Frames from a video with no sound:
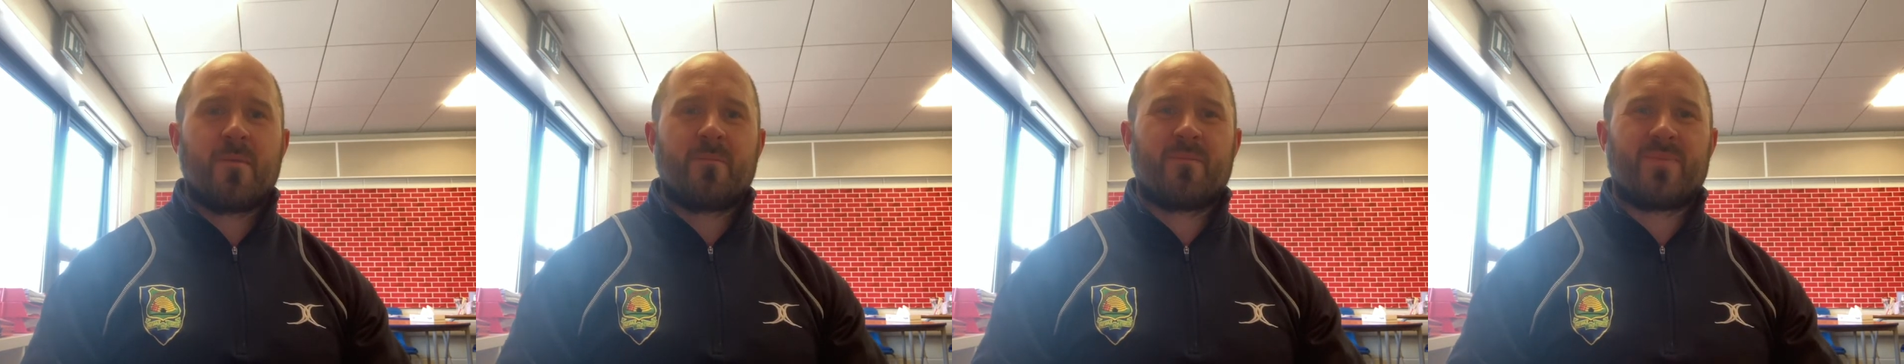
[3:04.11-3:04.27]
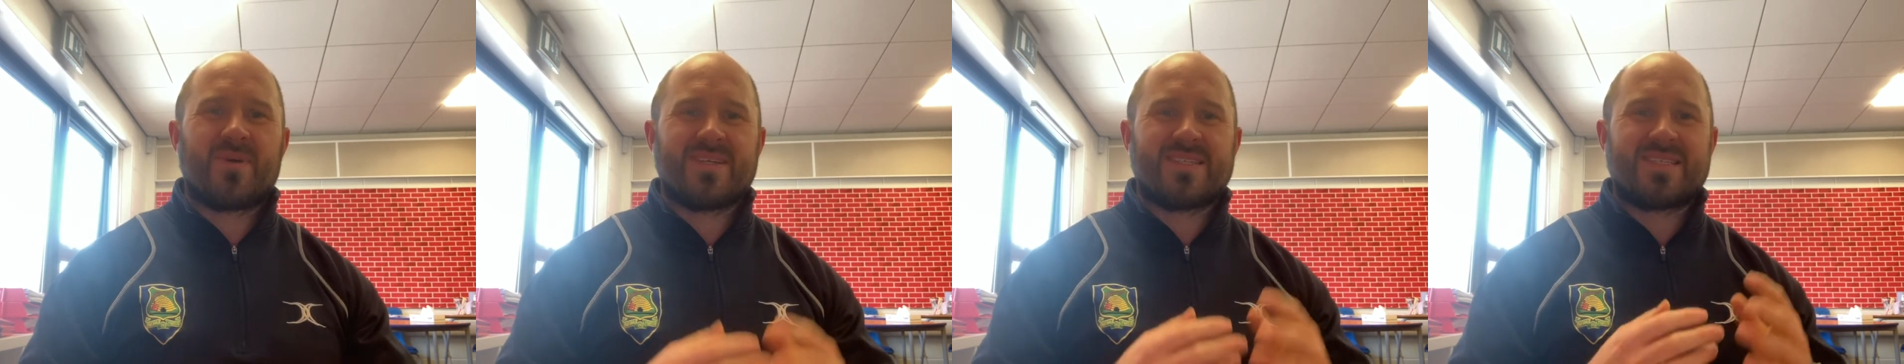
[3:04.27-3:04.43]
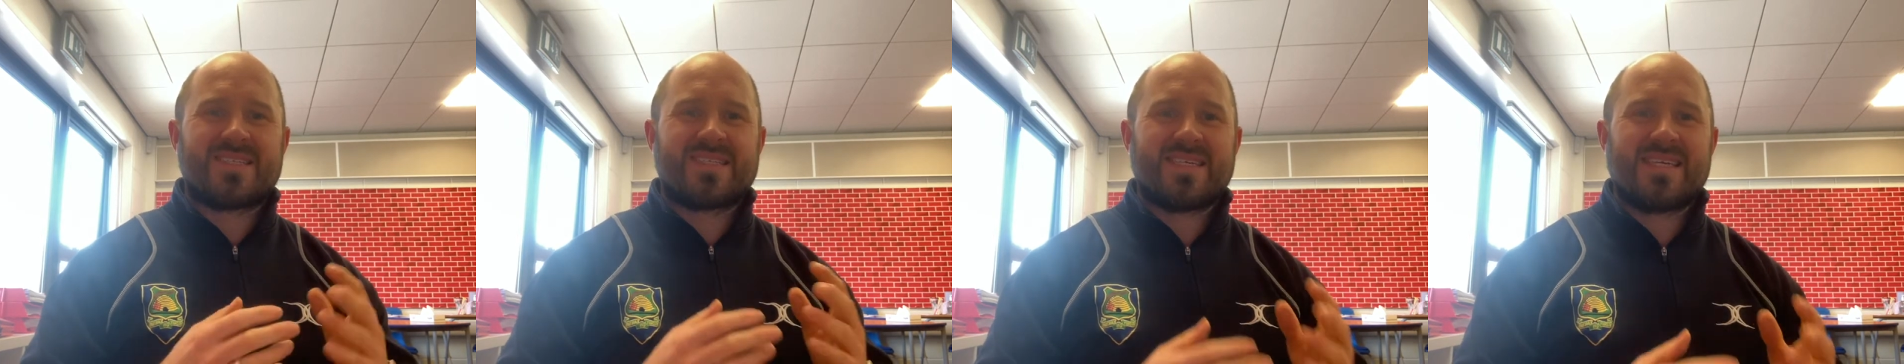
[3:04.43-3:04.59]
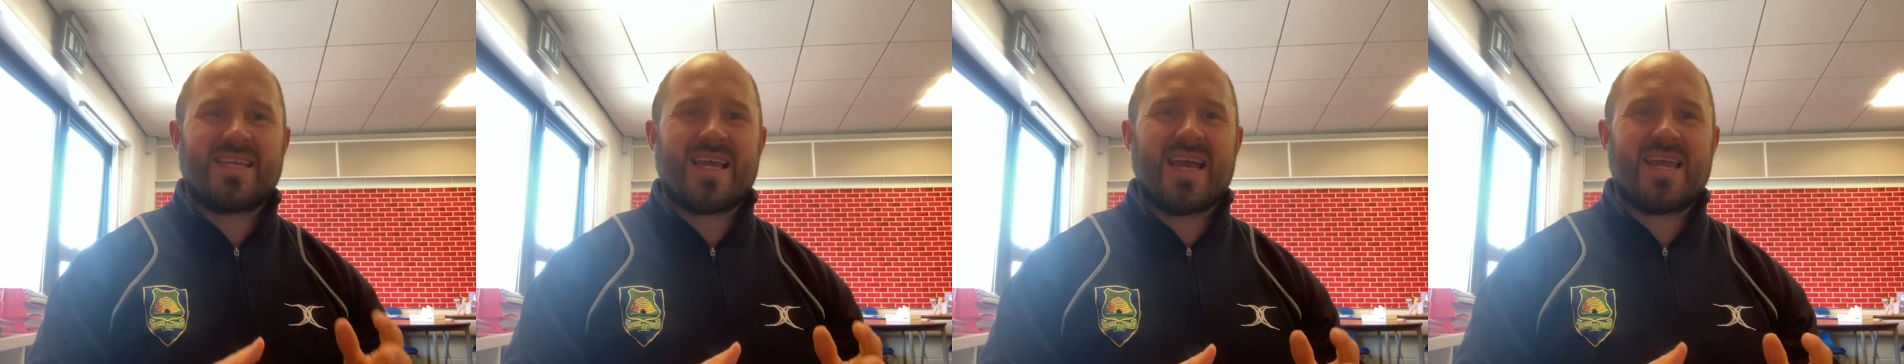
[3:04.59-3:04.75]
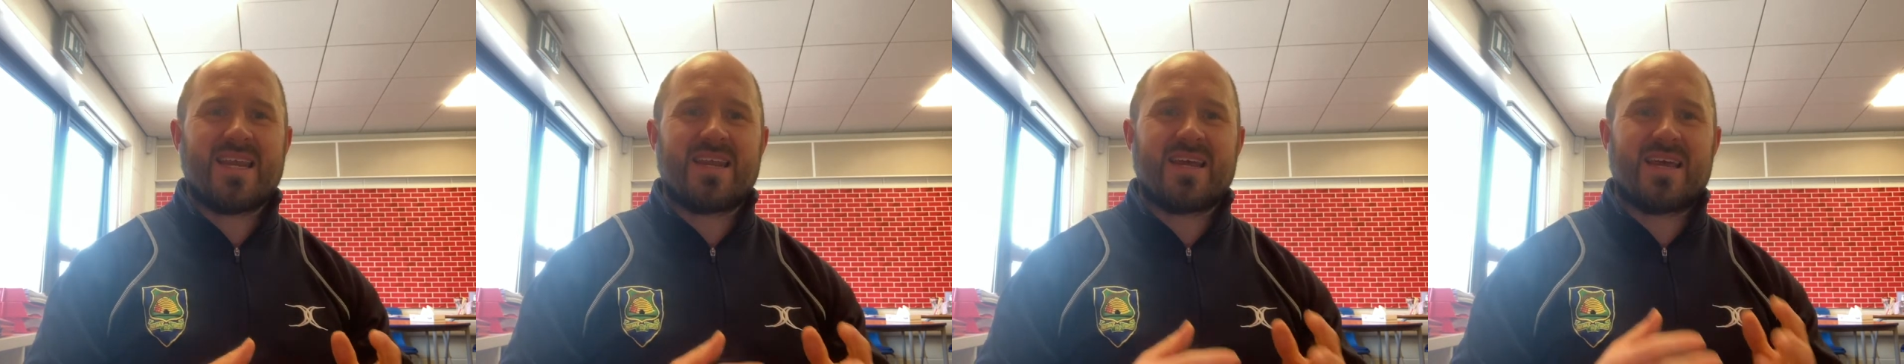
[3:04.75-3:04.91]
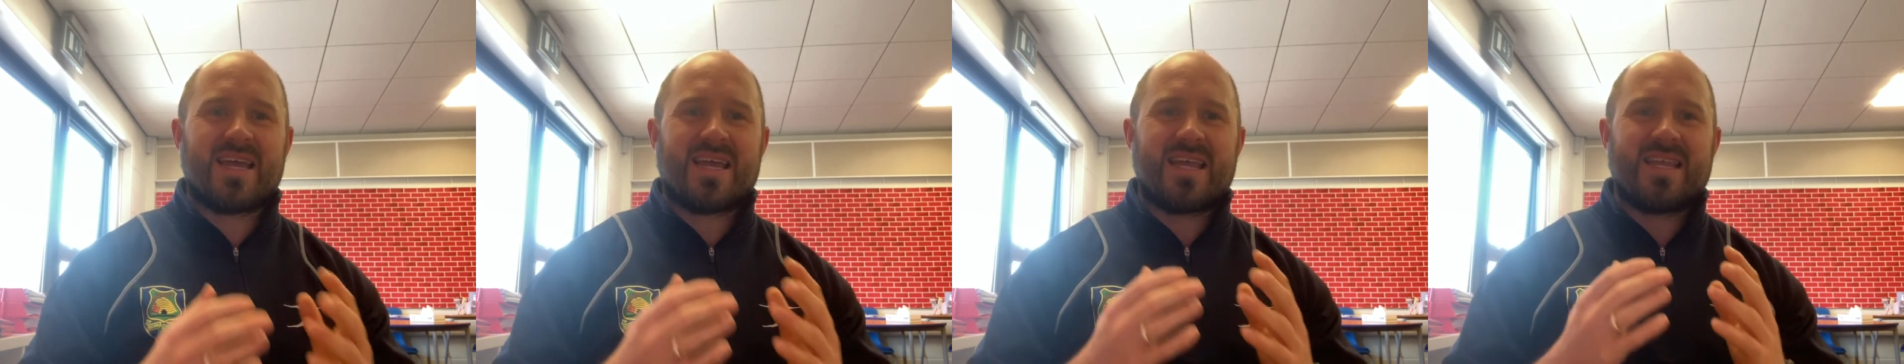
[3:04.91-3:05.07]
but
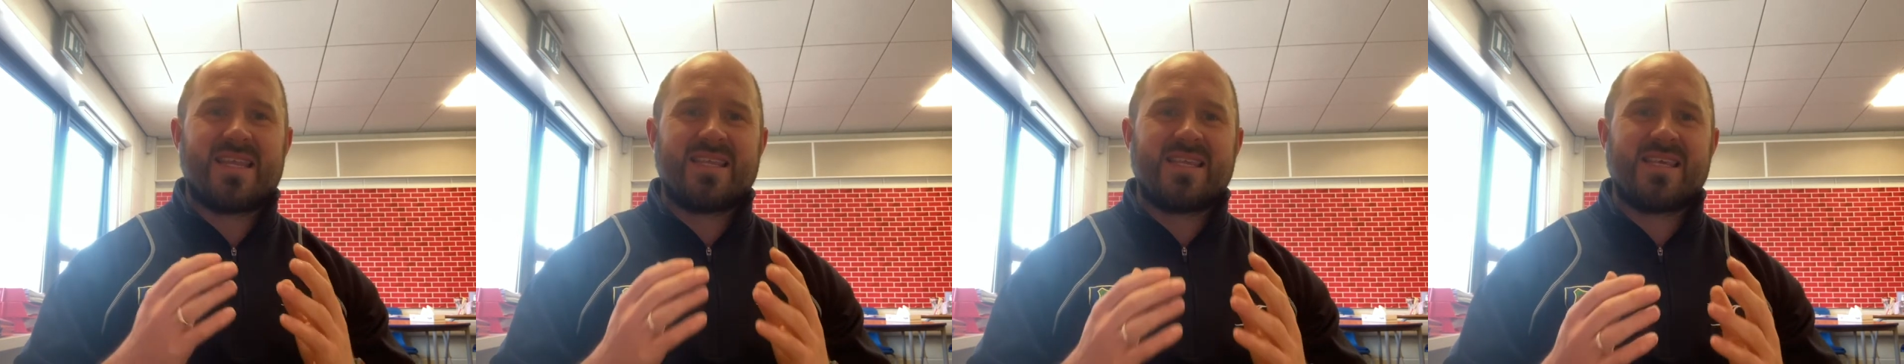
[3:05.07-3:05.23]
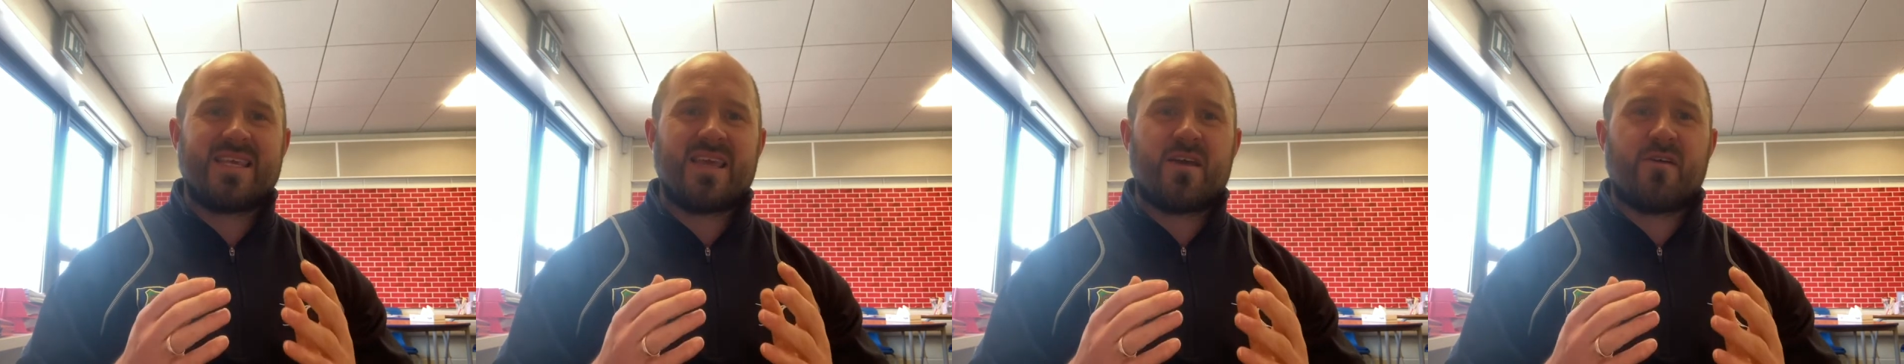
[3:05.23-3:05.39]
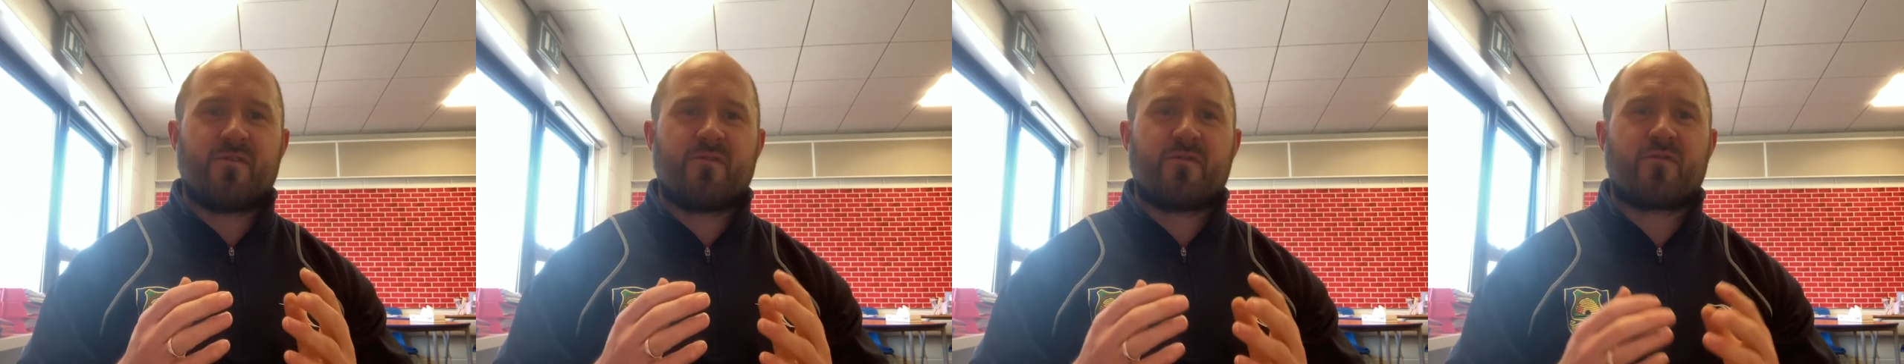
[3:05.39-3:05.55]
Sienna in year